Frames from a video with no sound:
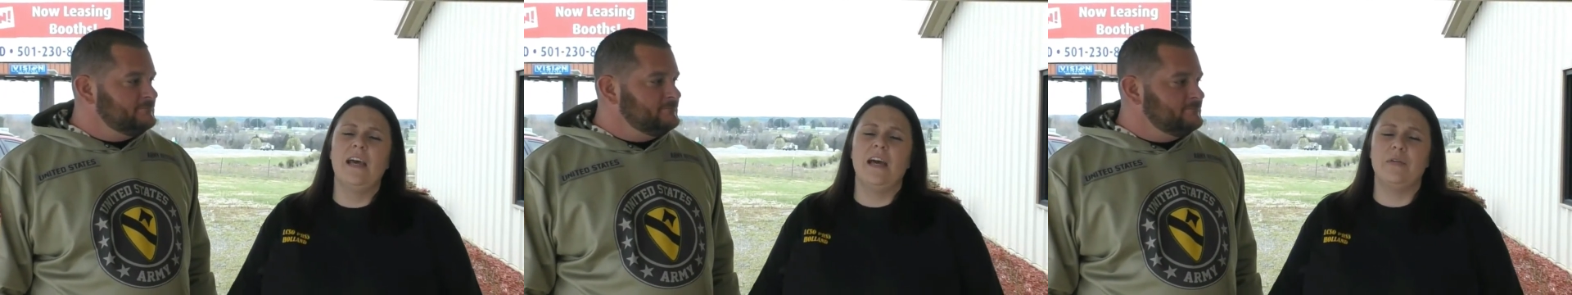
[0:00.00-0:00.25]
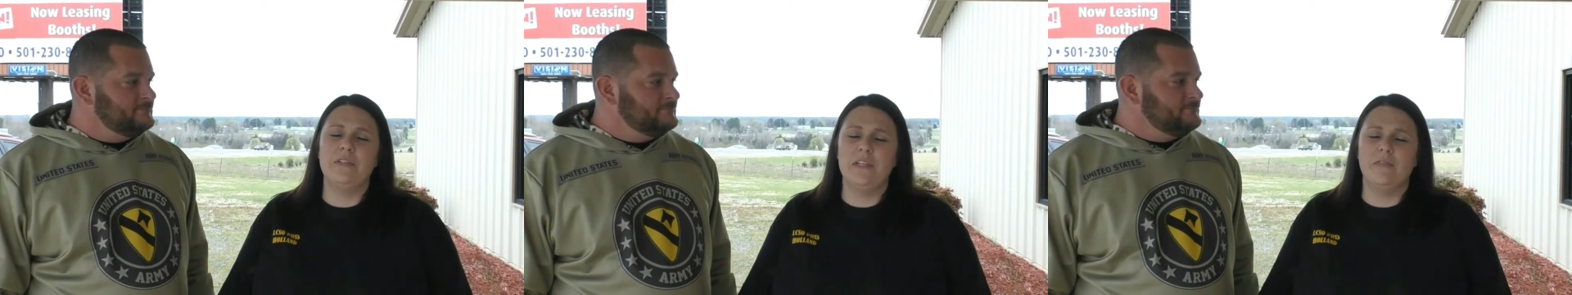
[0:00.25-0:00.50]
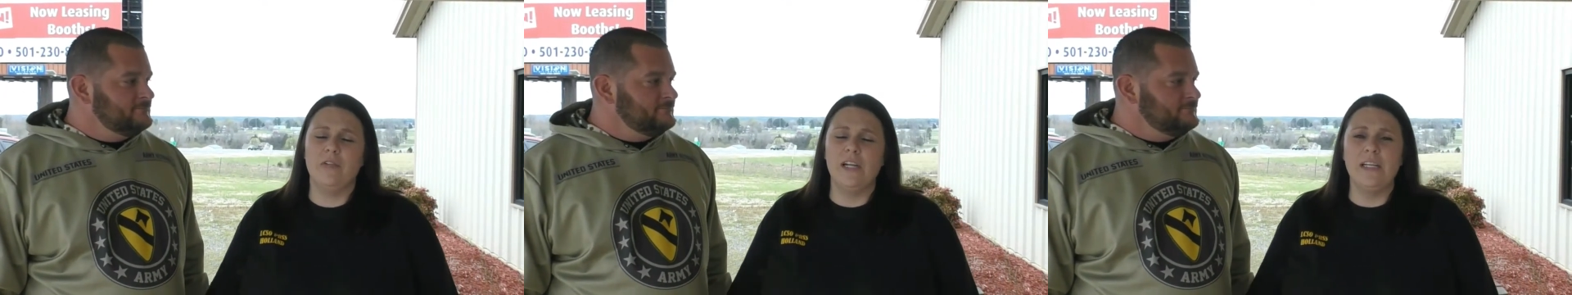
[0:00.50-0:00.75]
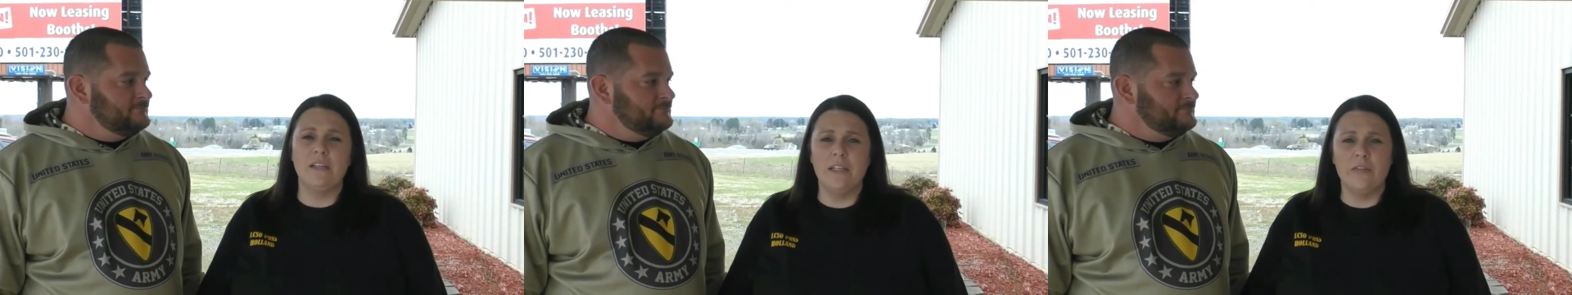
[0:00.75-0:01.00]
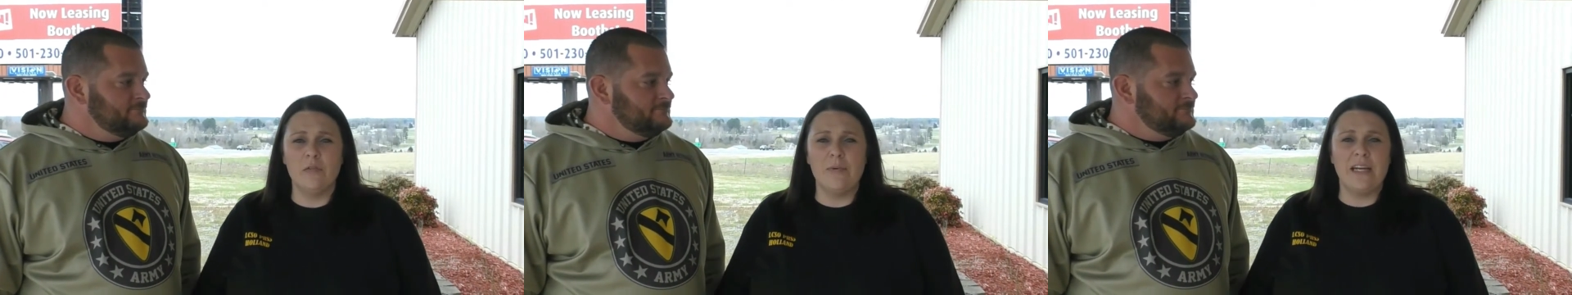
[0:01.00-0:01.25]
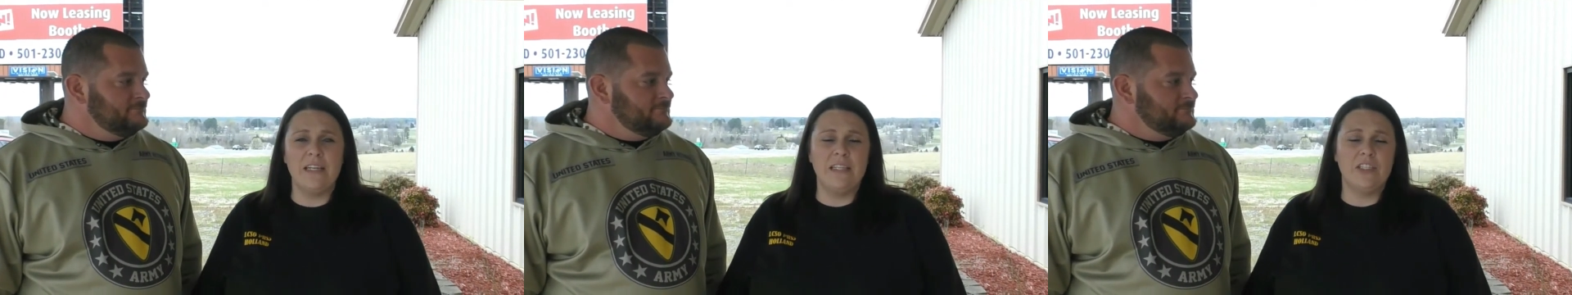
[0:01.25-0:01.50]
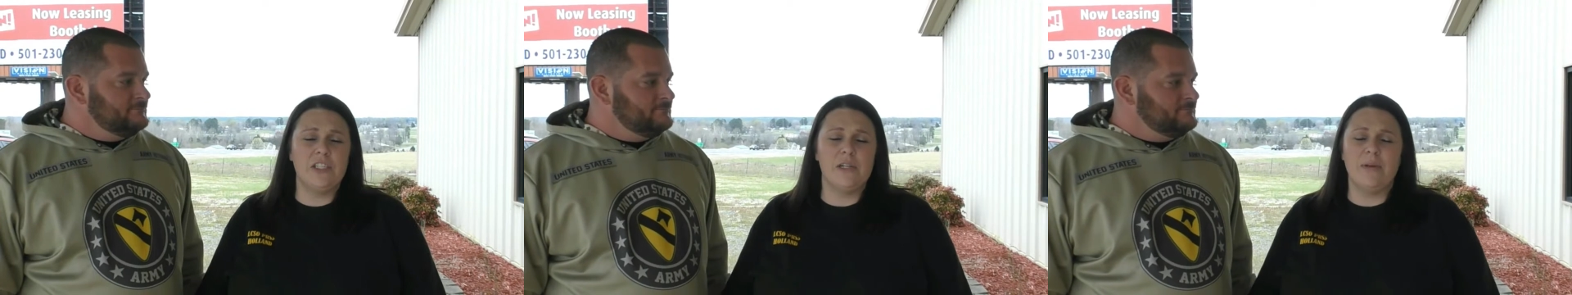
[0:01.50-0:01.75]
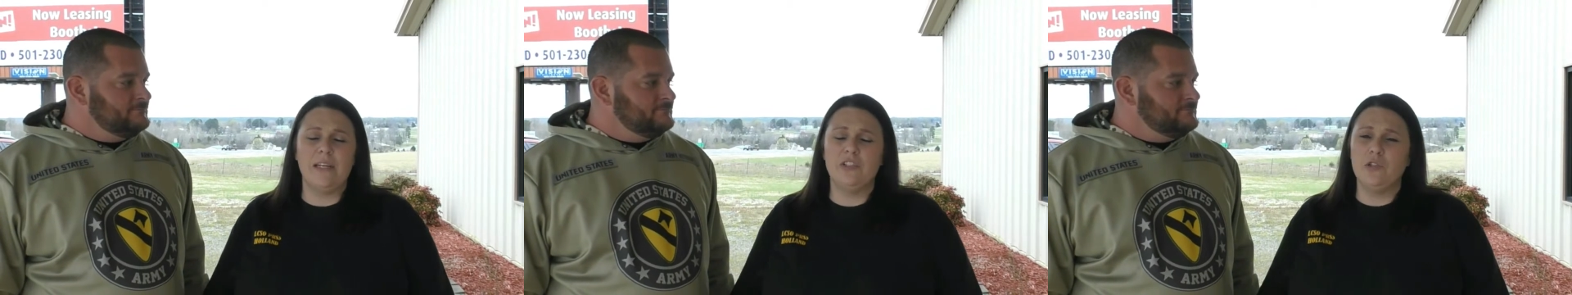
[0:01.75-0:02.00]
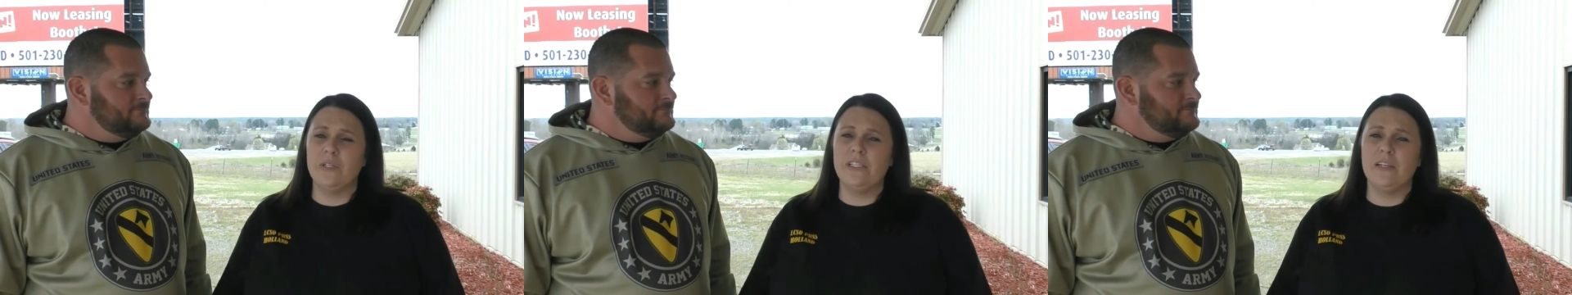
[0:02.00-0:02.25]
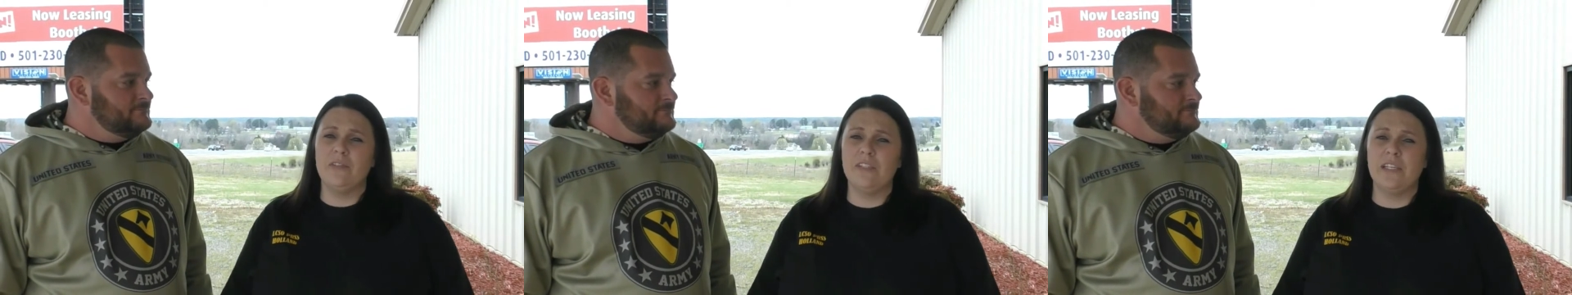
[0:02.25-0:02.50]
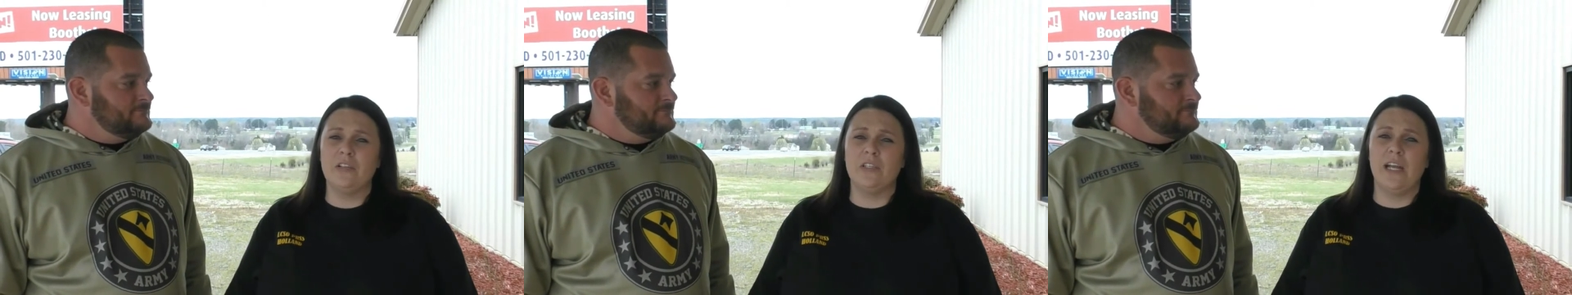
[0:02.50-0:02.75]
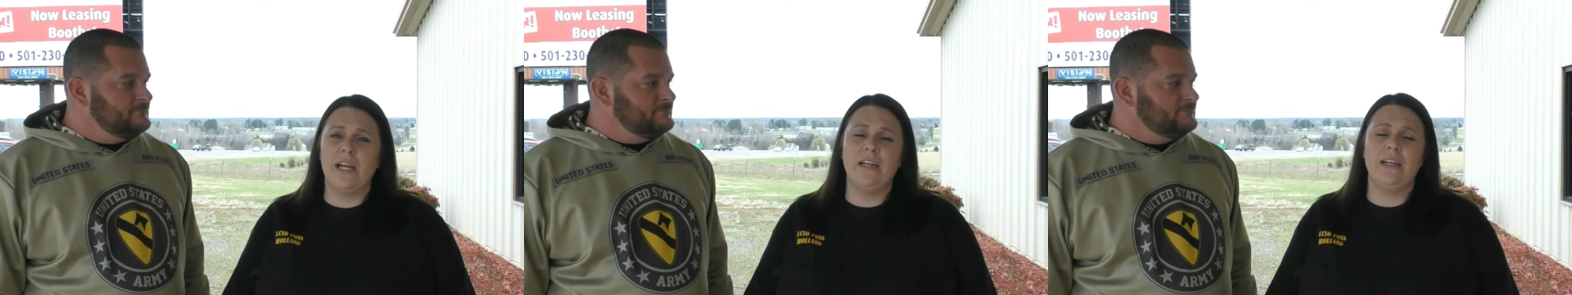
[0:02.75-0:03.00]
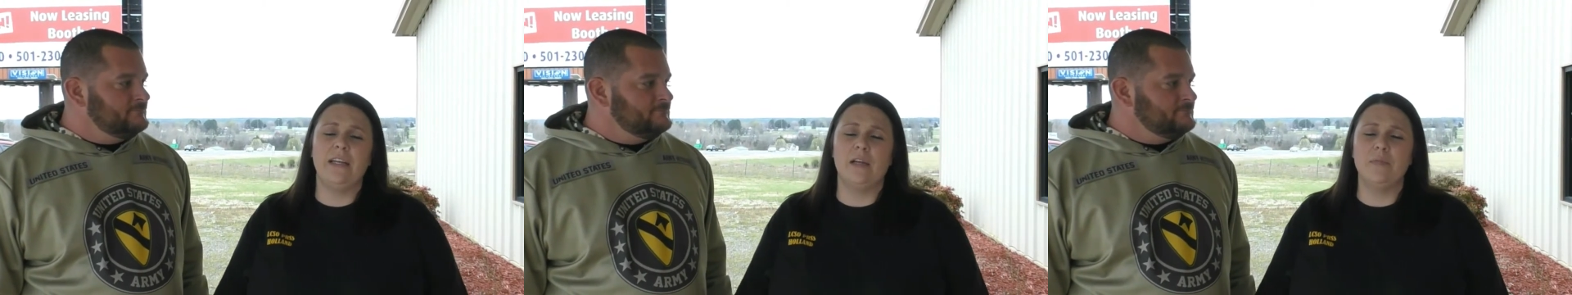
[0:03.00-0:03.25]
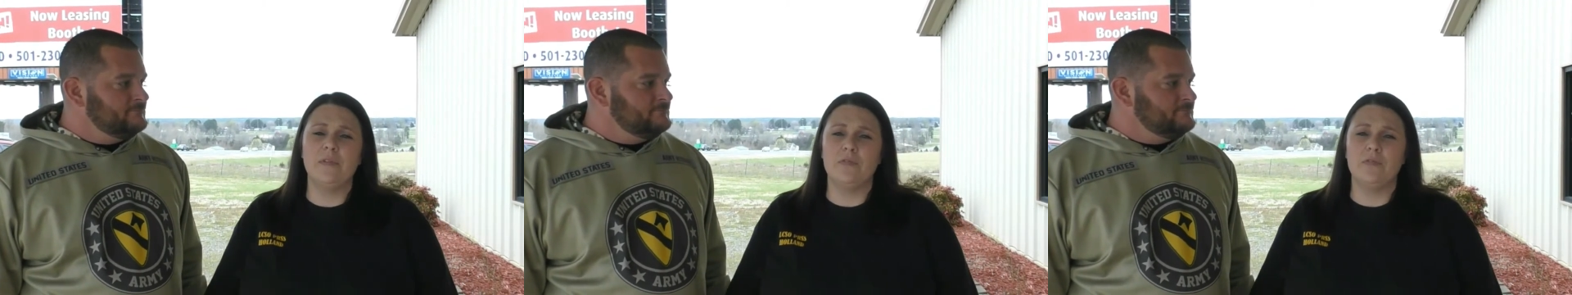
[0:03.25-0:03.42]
Speaker 1: I was set free and delivered my addiction. I make a choice every single day to get up and